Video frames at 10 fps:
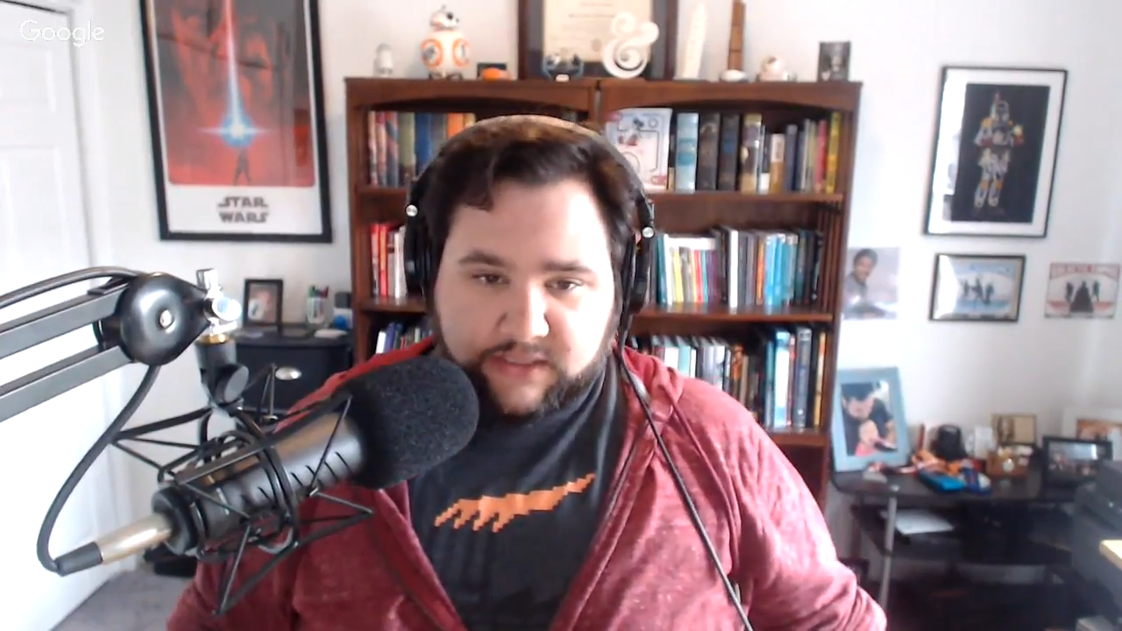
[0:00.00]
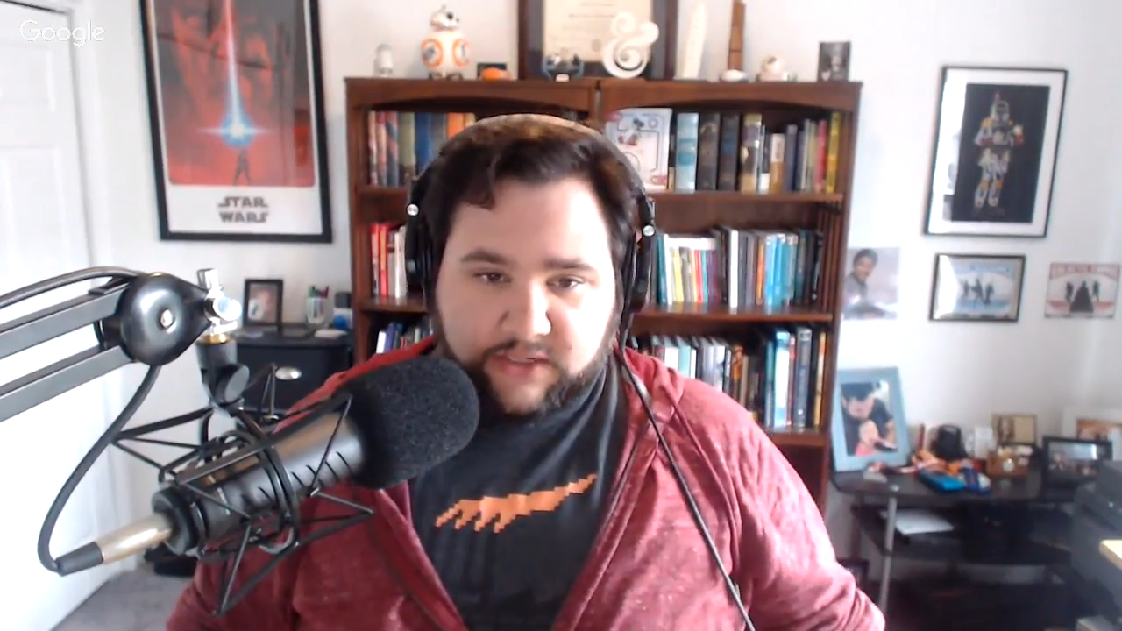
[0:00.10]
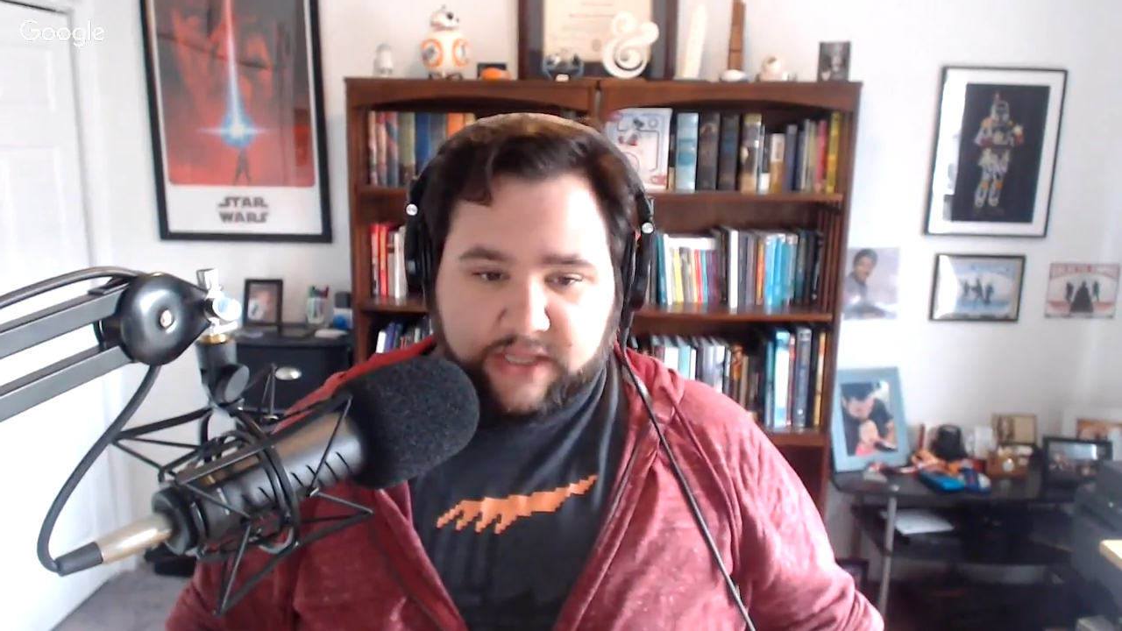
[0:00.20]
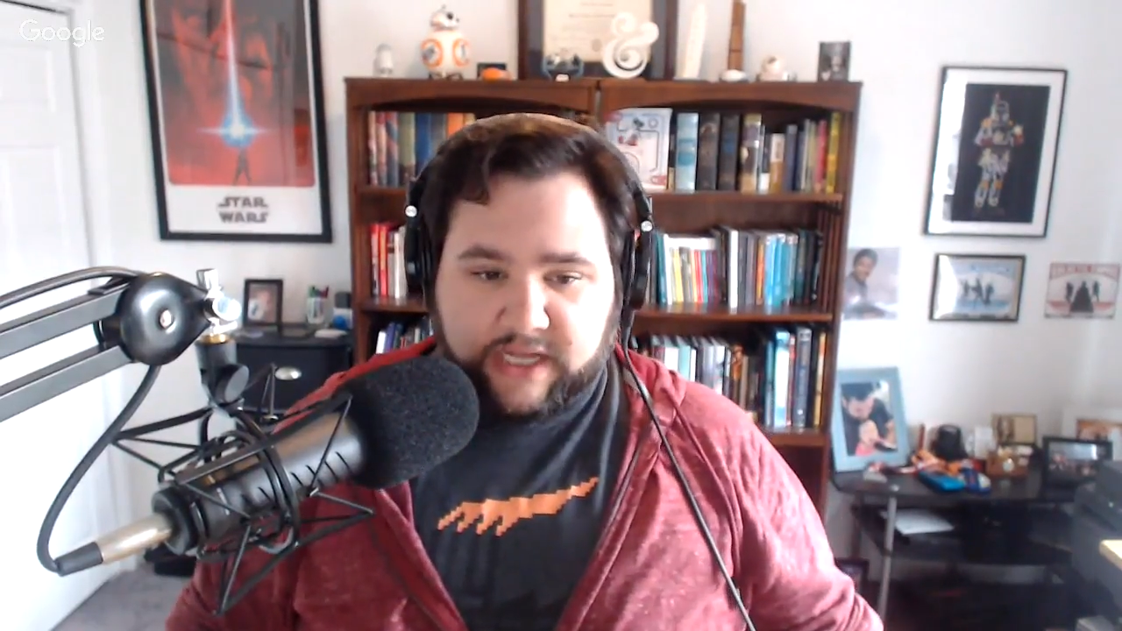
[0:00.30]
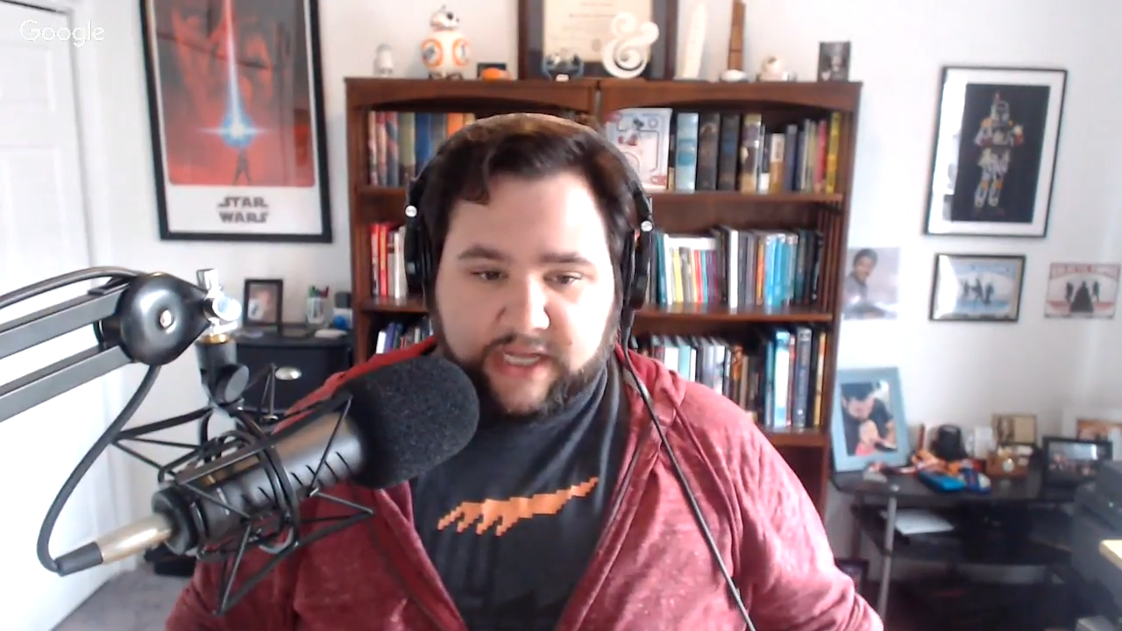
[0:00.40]

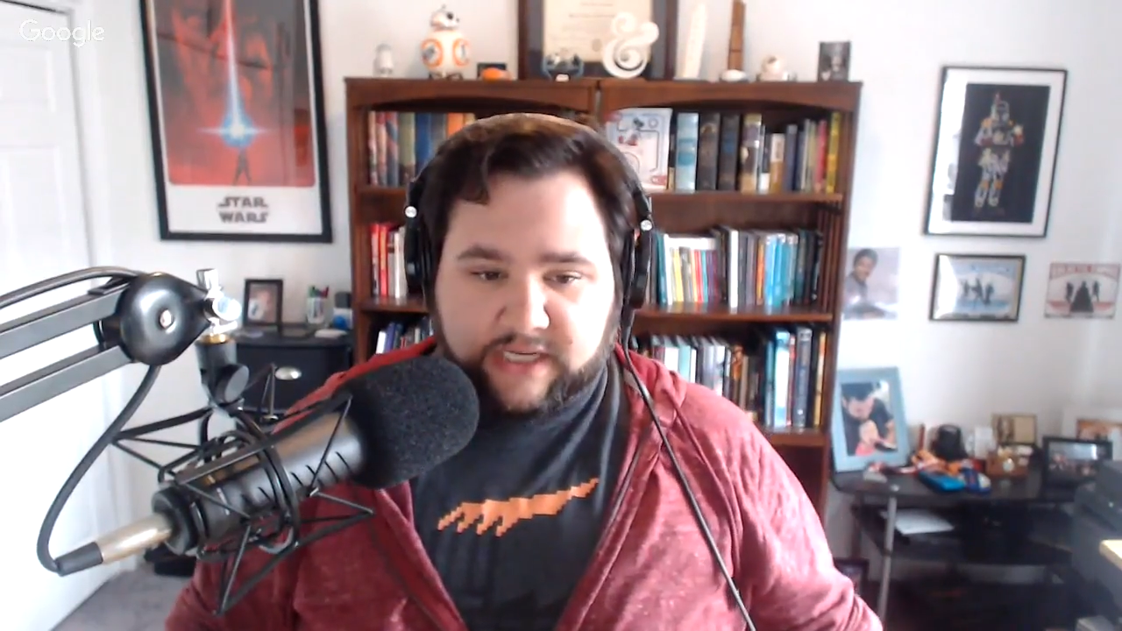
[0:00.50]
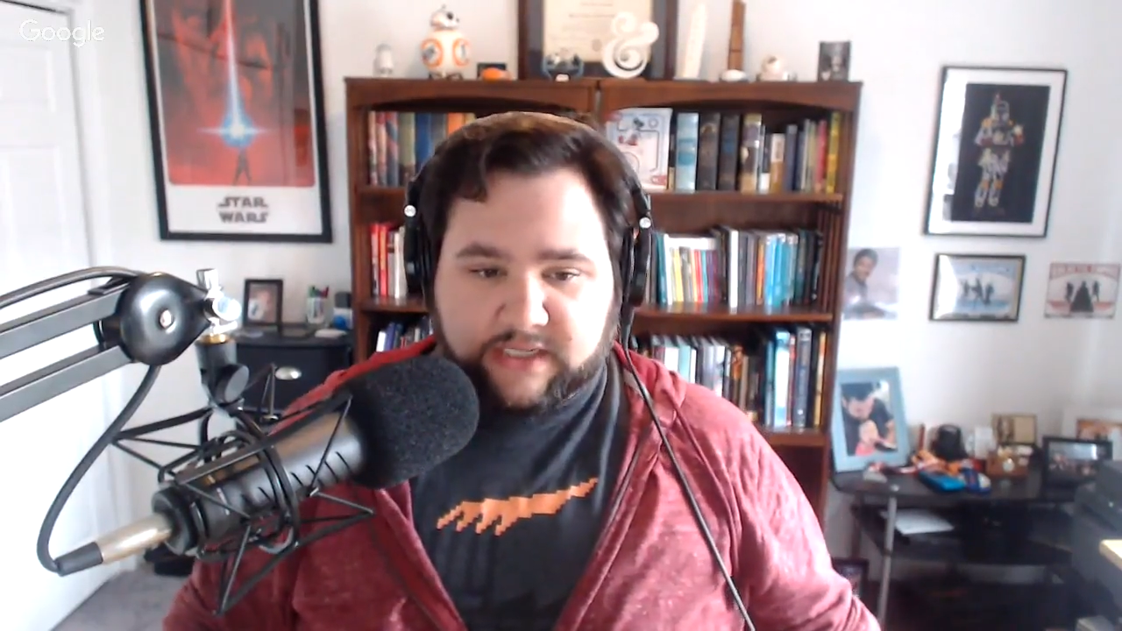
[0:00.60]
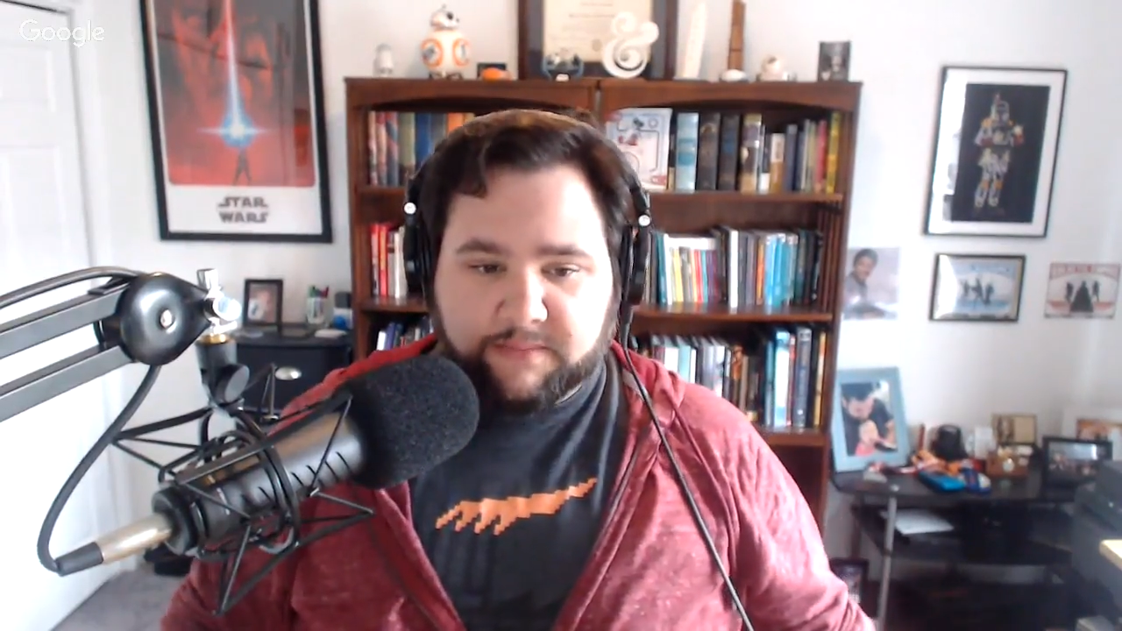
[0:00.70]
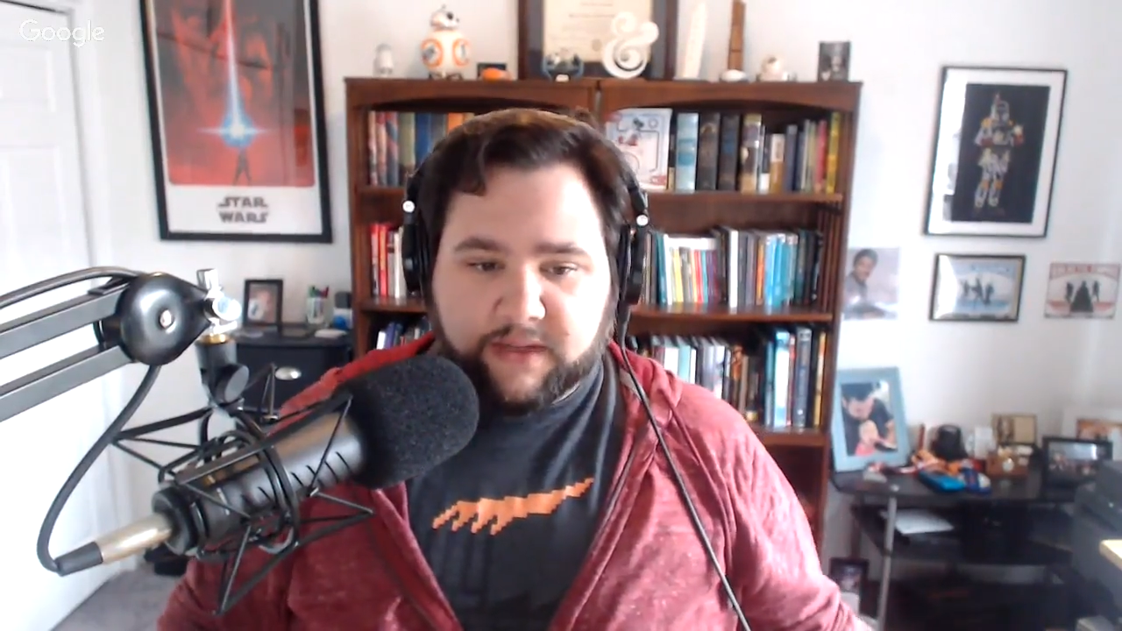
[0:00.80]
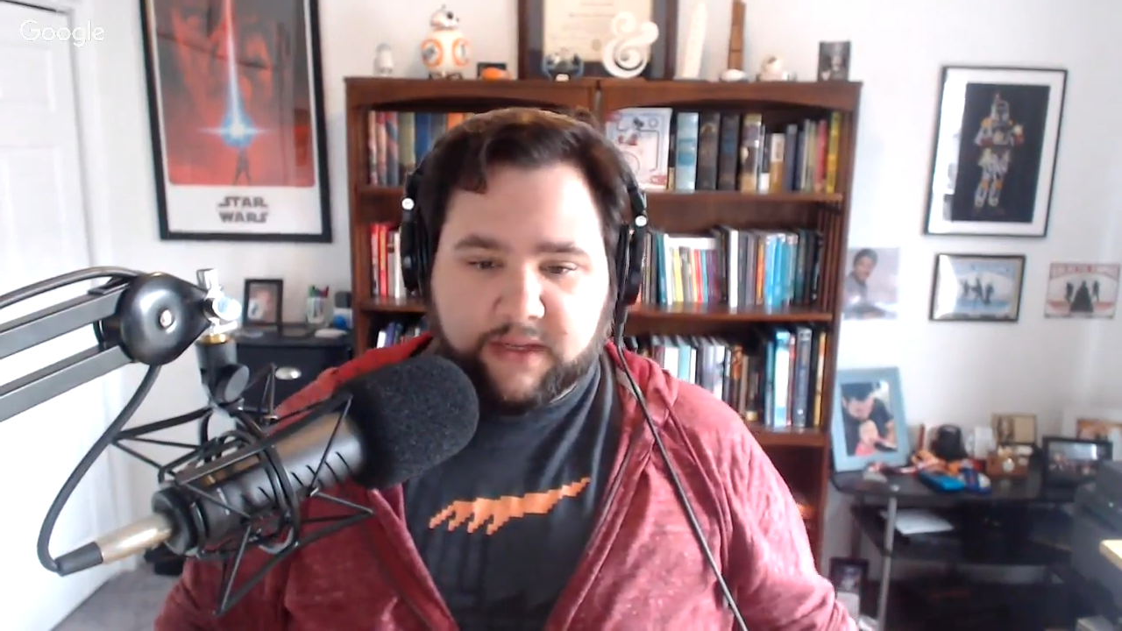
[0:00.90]
So that's
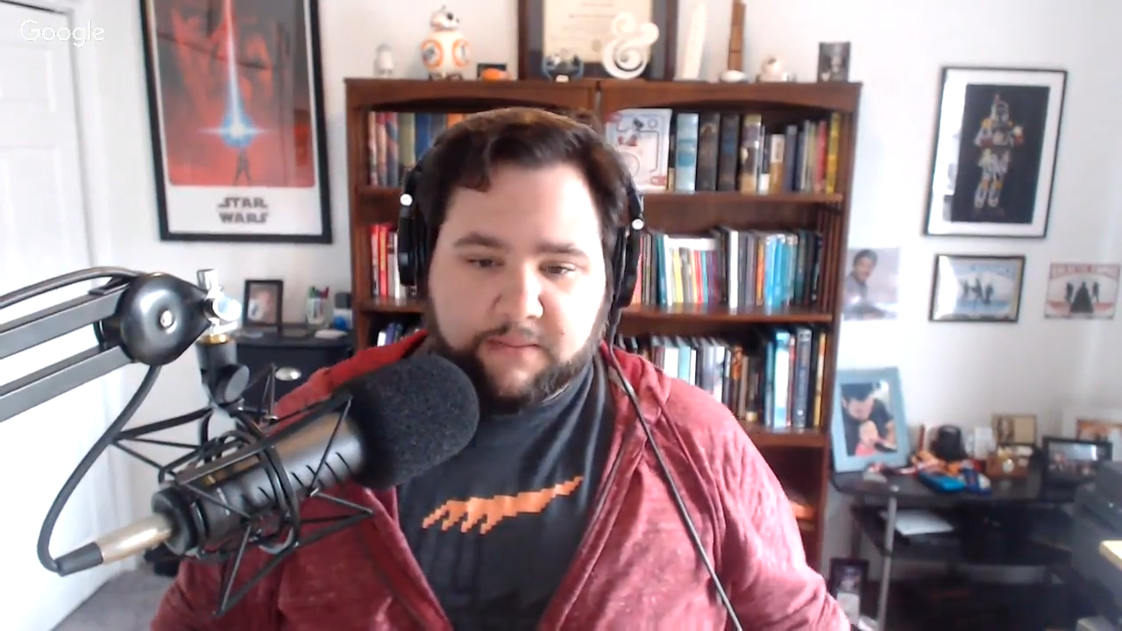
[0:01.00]
something